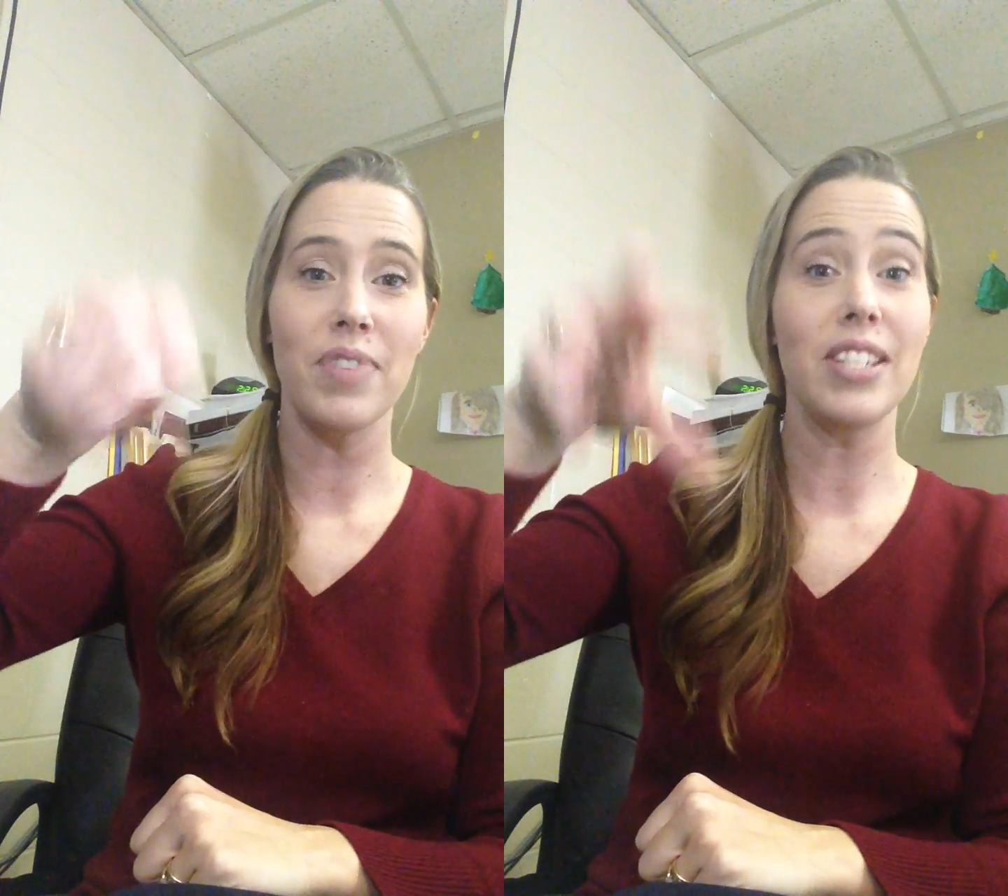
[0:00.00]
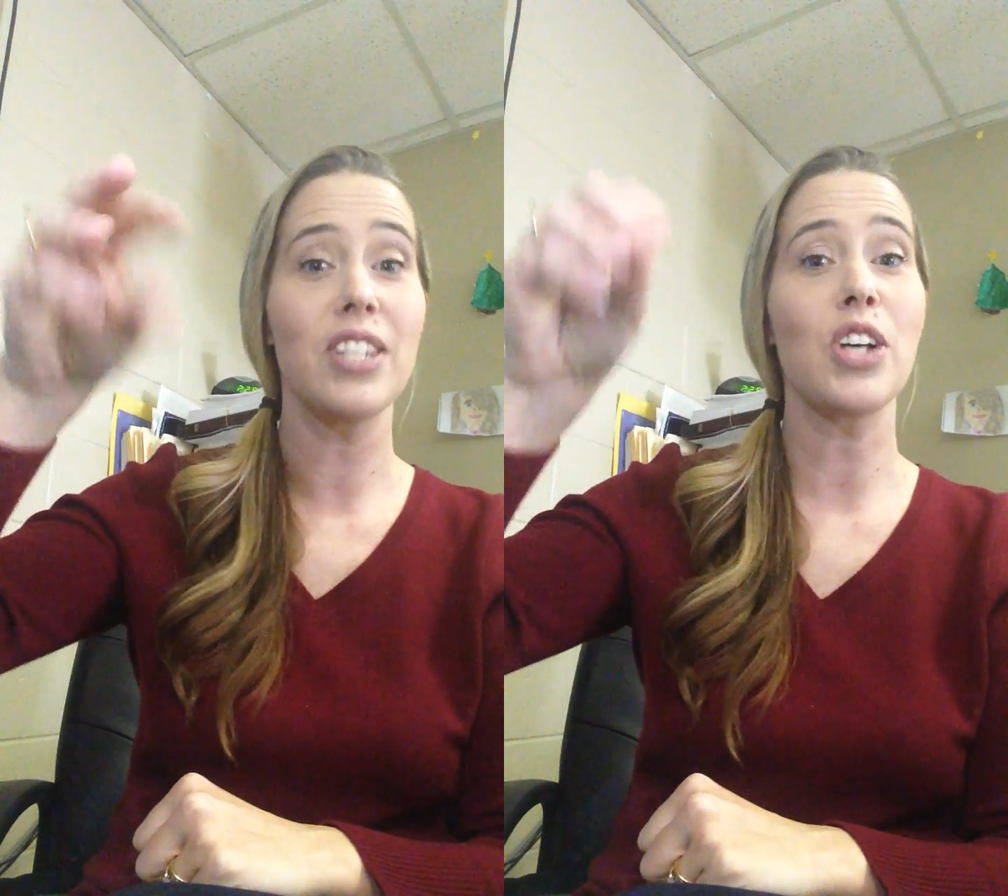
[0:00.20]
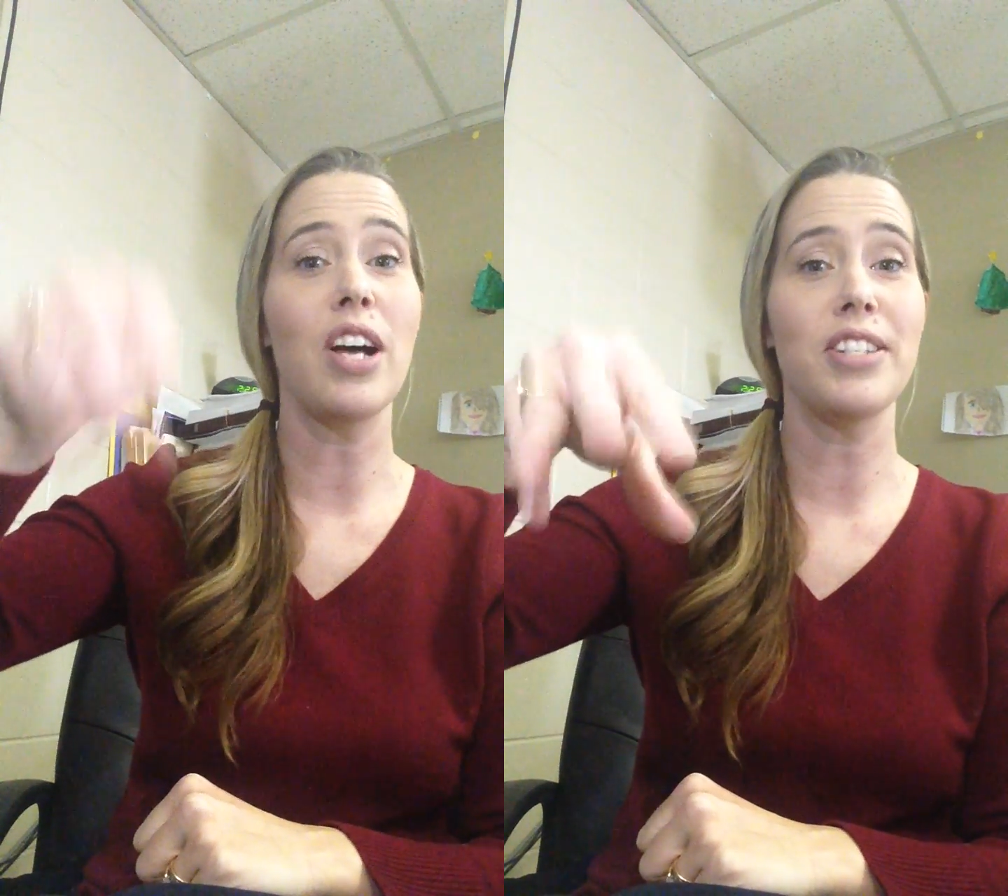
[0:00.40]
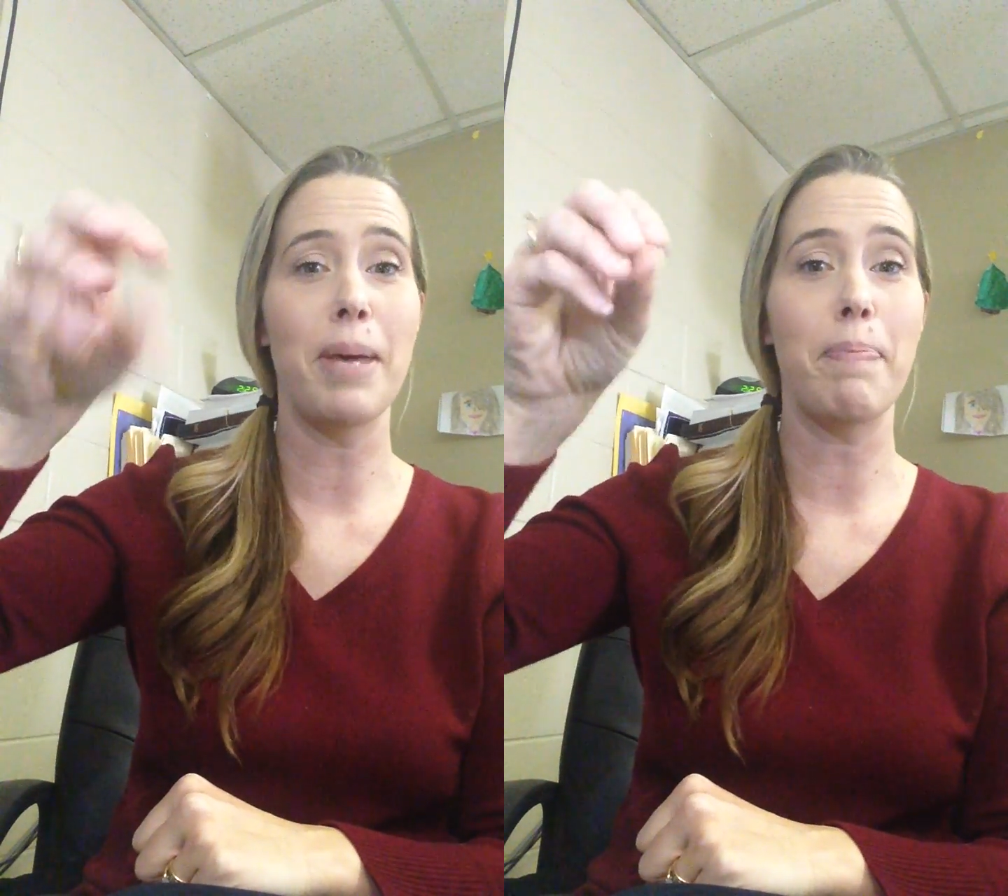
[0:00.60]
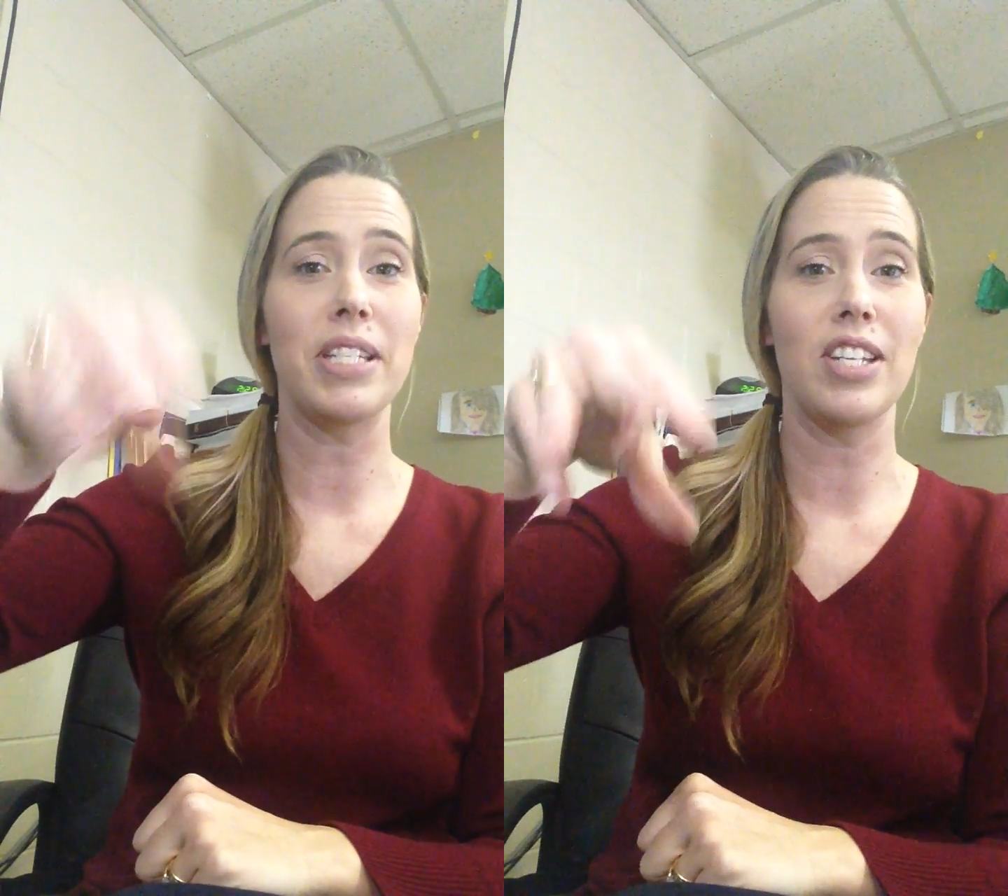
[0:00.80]
this is called
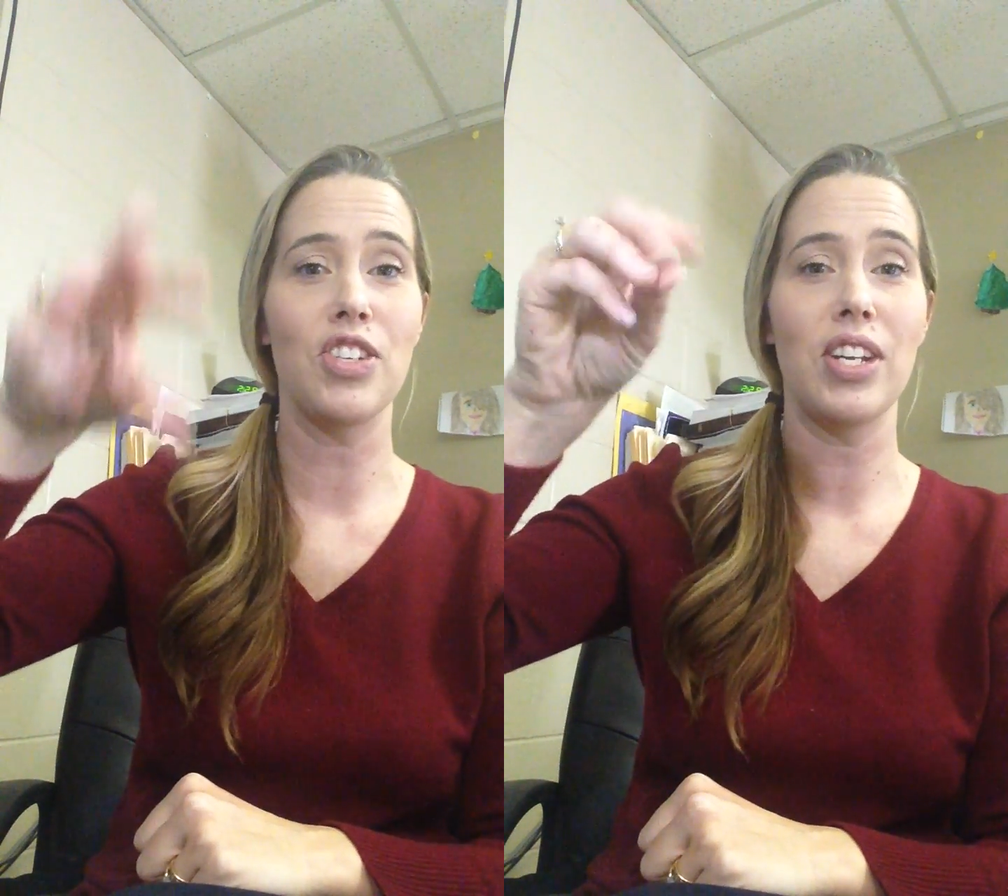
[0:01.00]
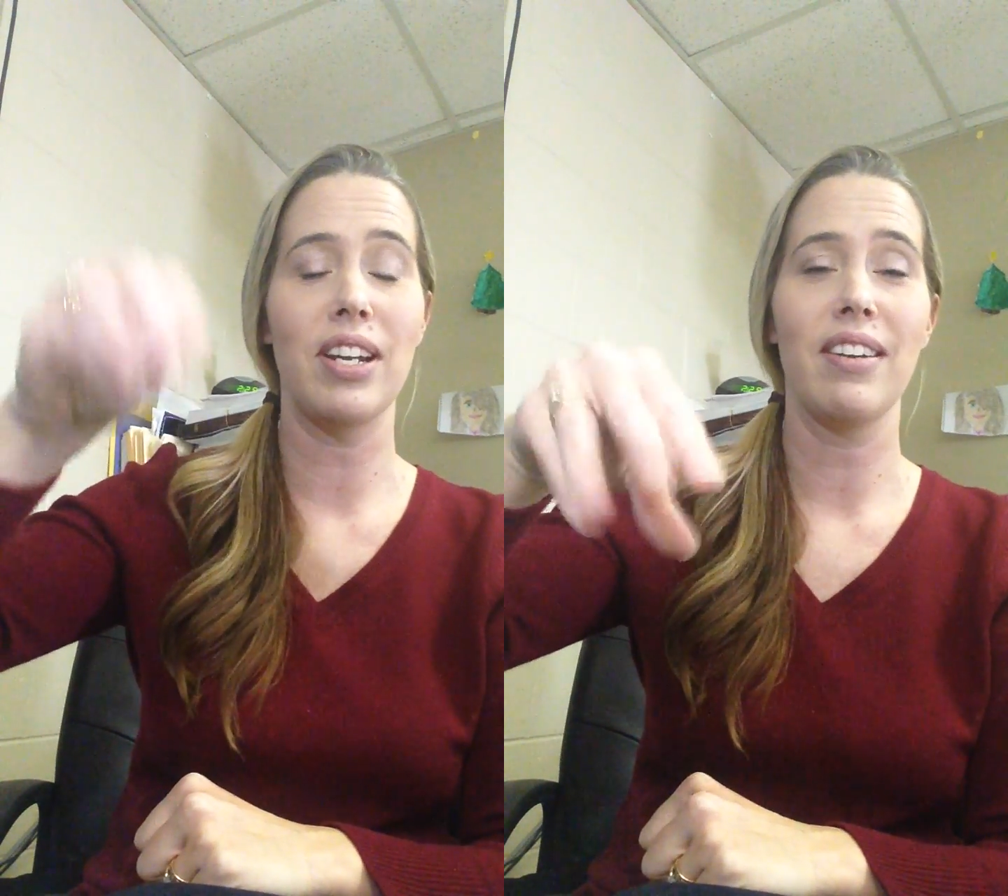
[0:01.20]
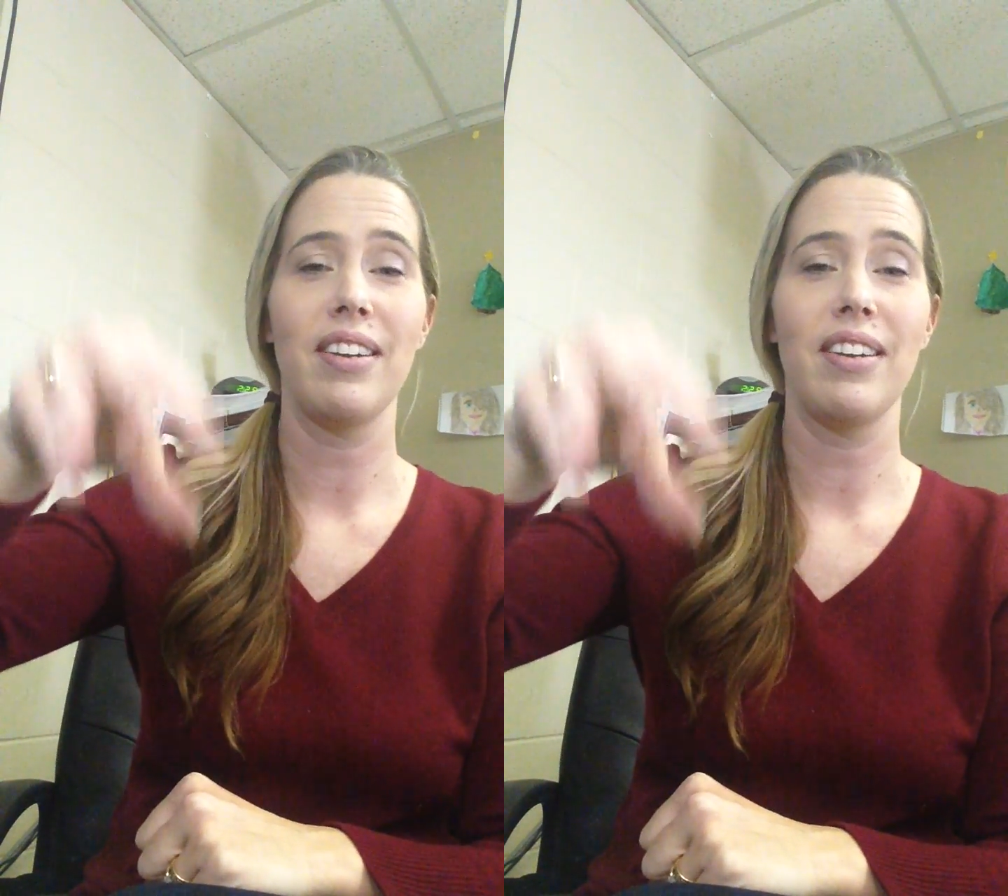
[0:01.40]
deposition.